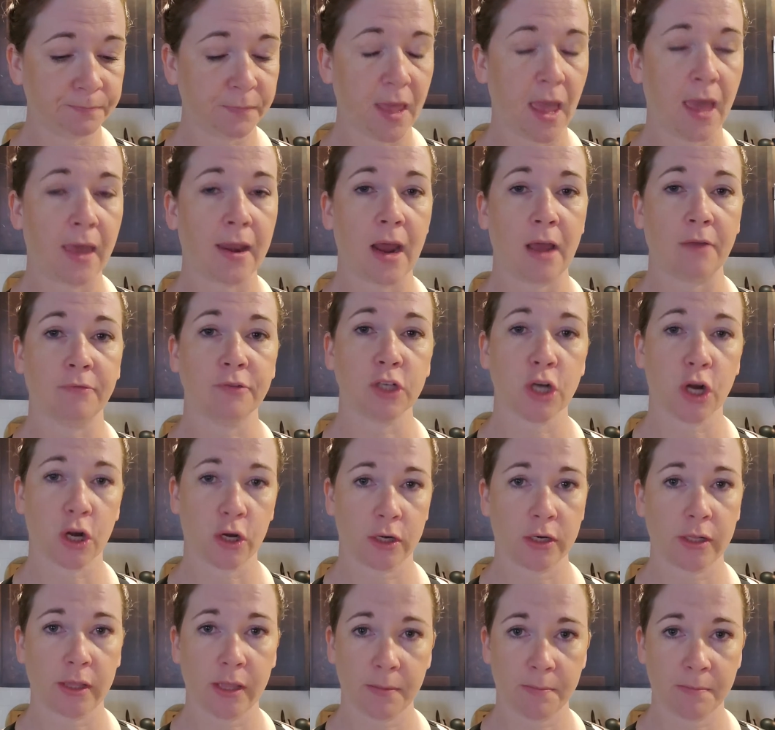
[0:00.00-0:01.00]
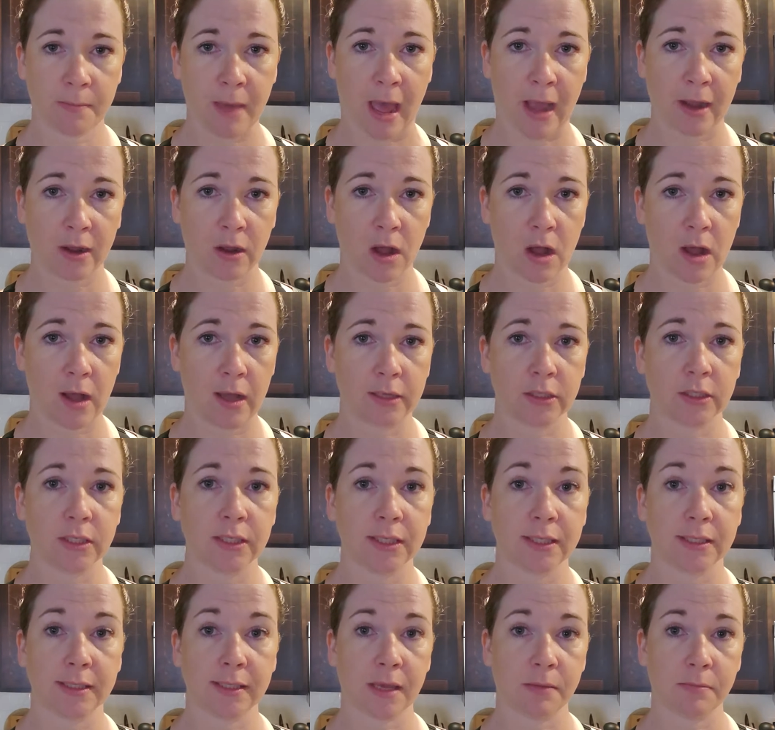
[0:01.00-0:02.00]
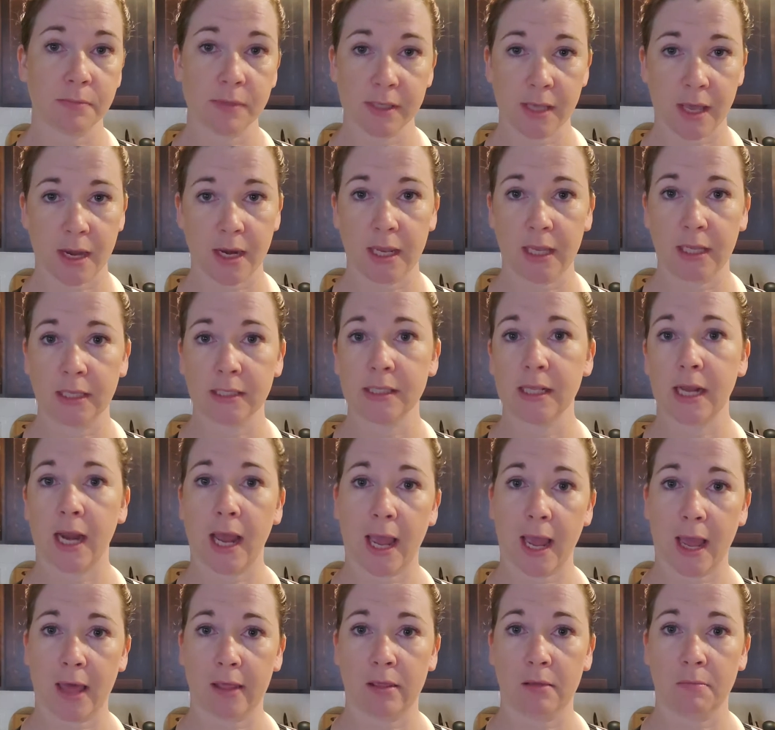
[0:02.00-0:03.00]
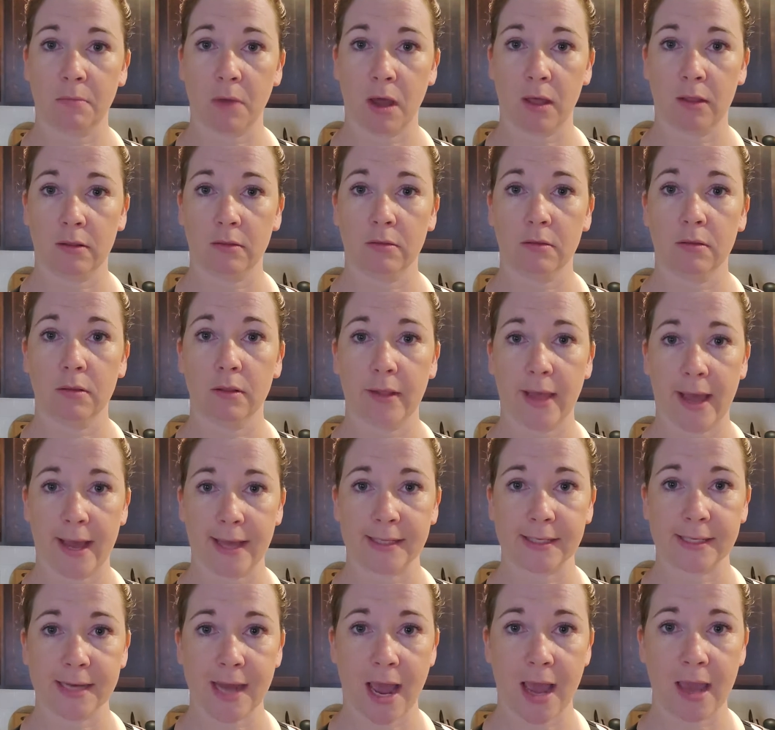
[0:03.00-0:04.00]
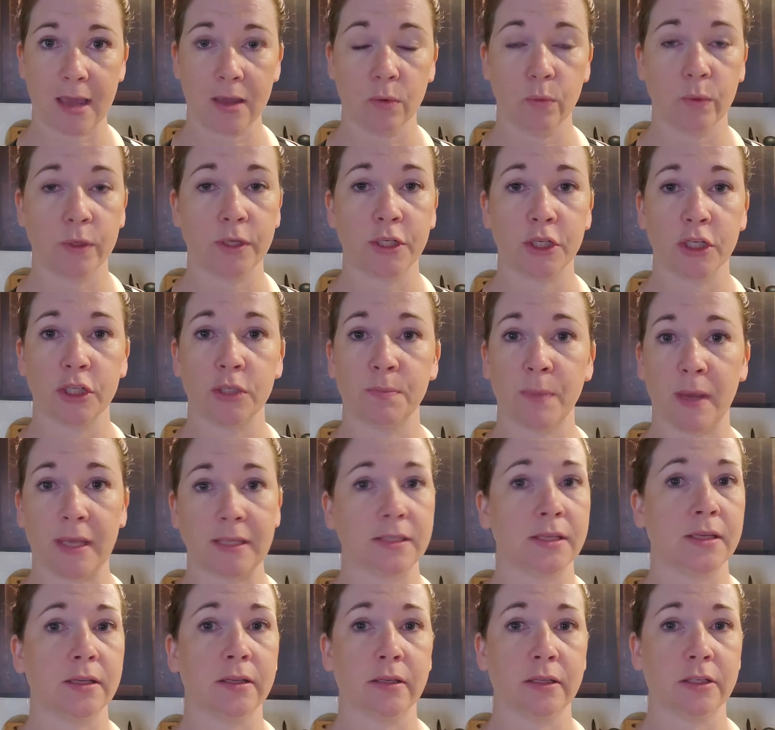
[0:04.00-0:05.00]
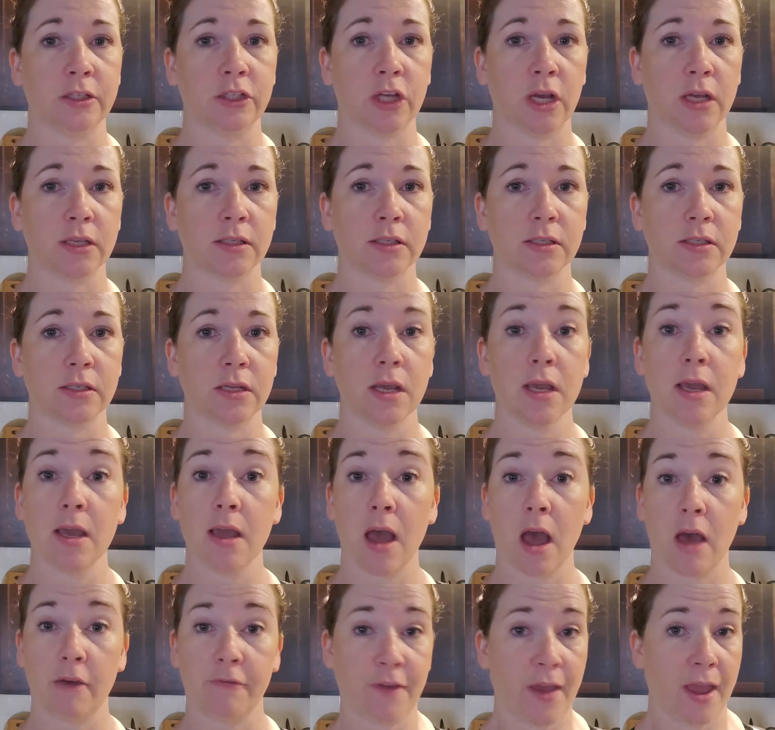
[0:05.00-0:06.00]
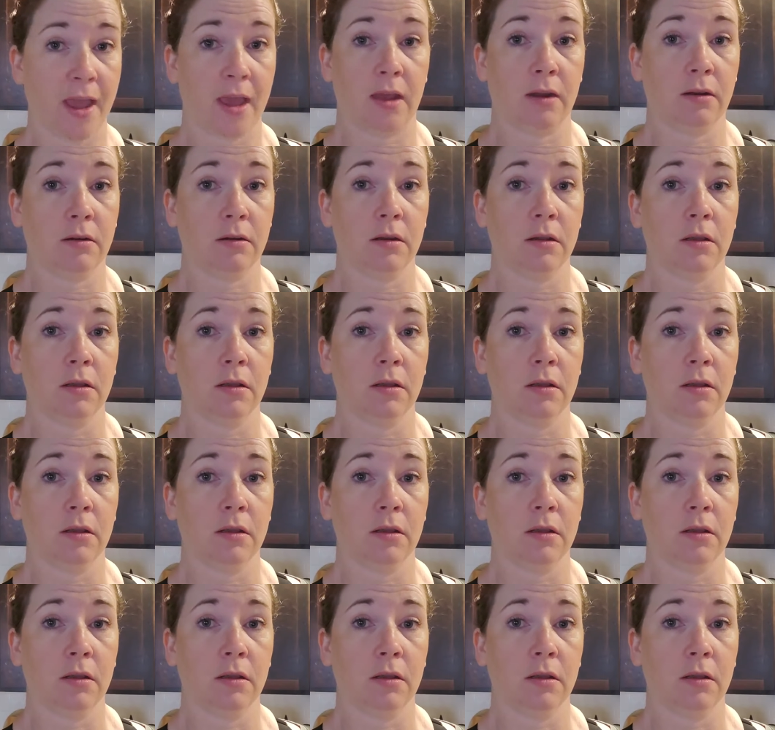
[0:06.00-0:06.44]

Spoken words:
and I've turned them back on to the same settings that I had them on last night, which is basically just a fan